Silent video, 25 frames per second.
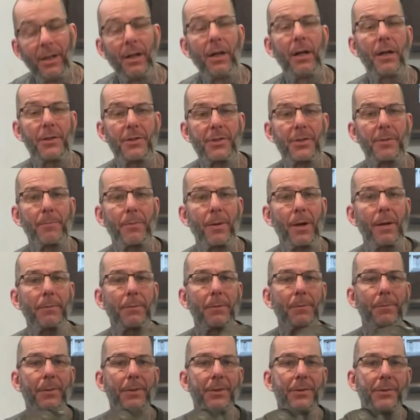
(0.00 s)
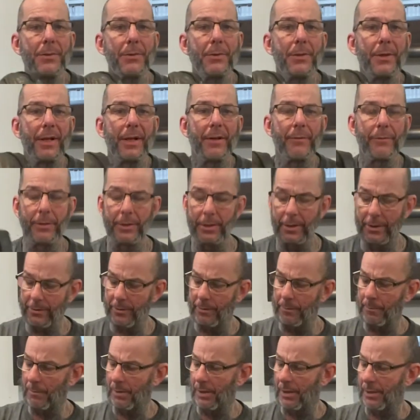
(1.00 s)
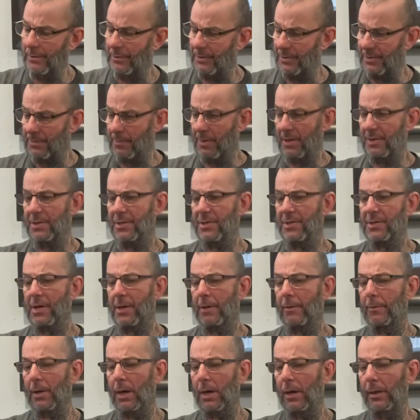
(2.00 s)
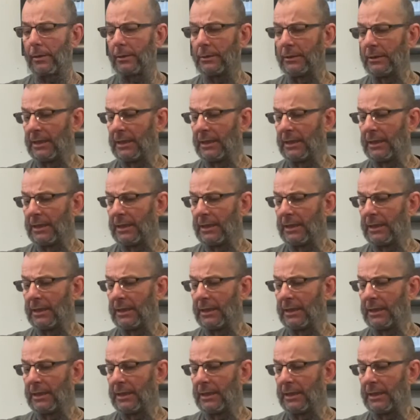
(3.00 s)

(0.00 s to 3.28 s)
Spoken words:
I should probably do it every other month as much as I ride.